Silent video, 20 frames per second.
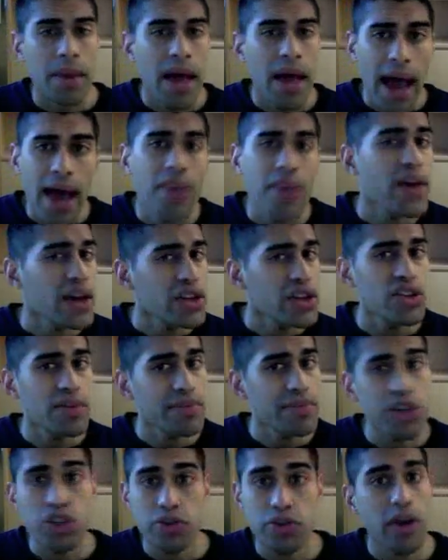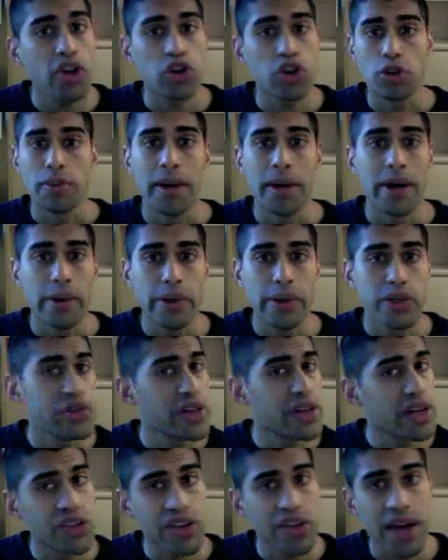And that's something special about us.
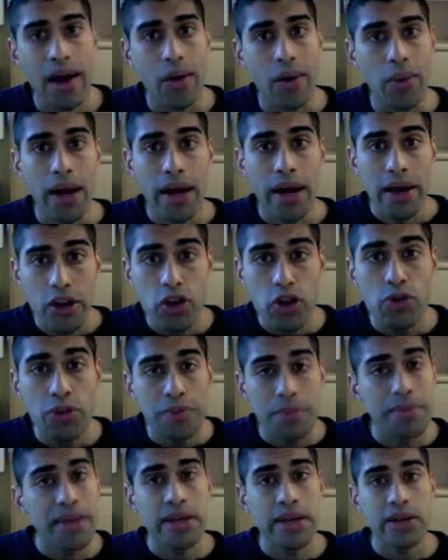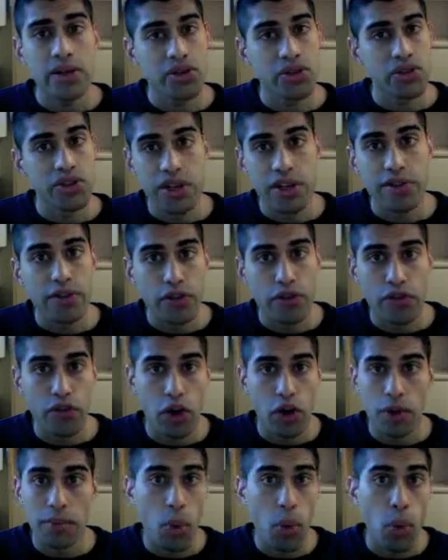That's how human beings differ
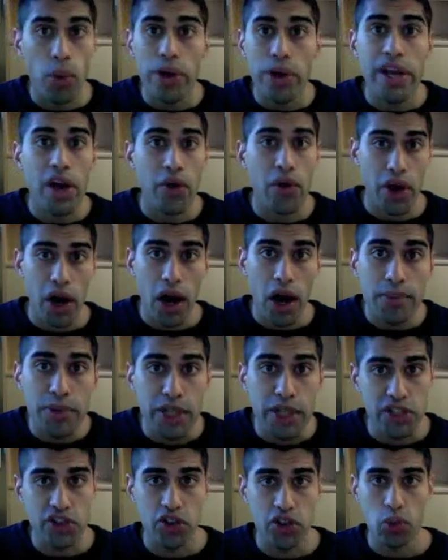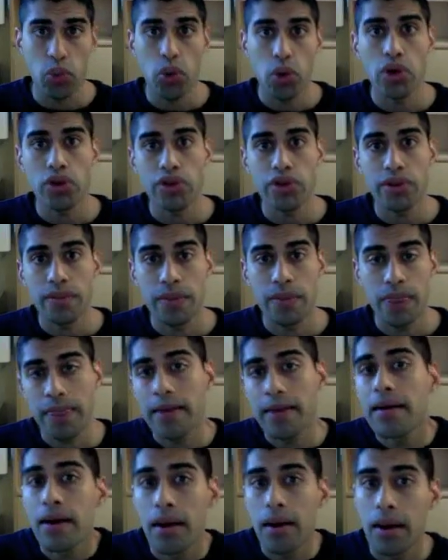from ordinary objects in the world.
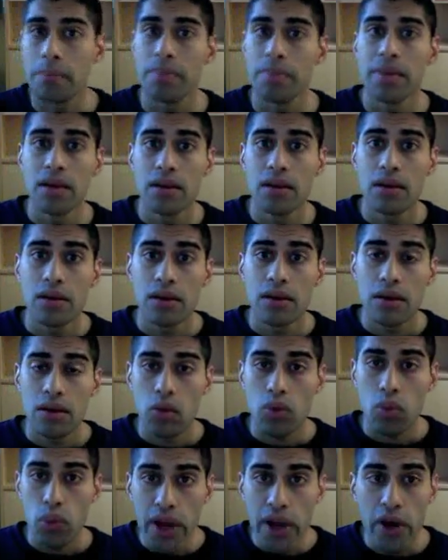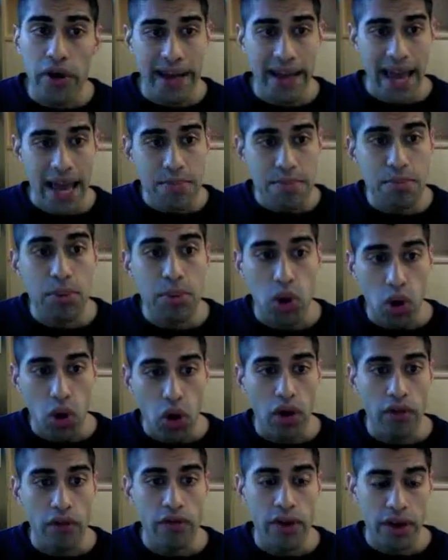We are
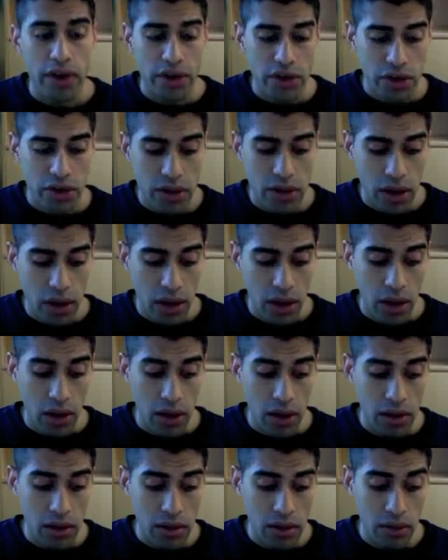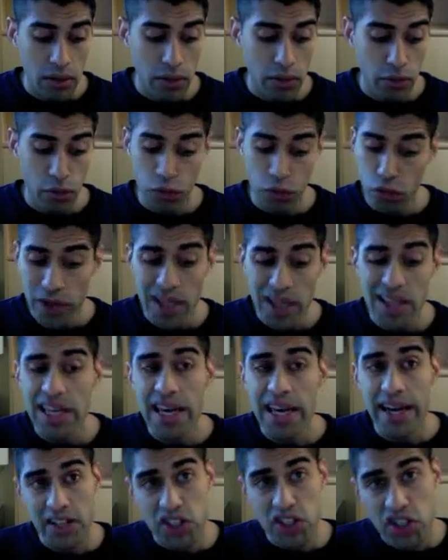capable of freely
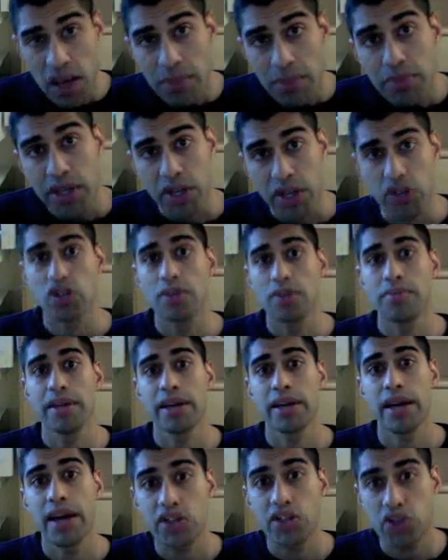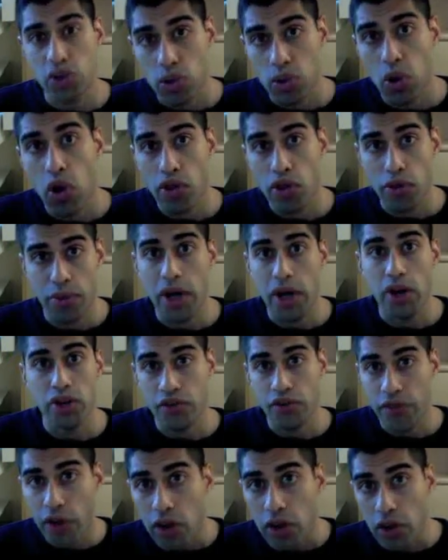accepting something as a law that we ought to
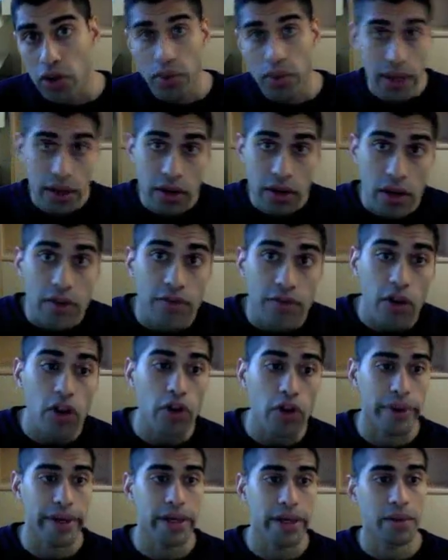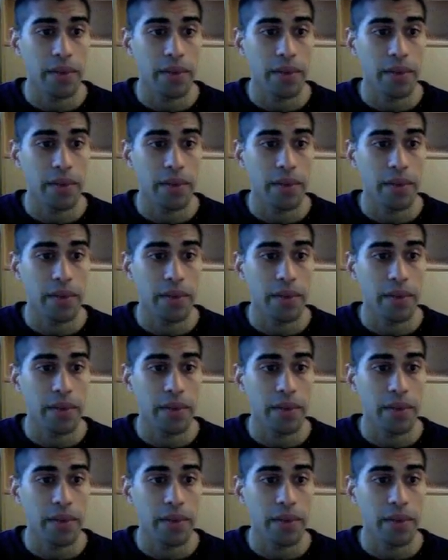follow and following it.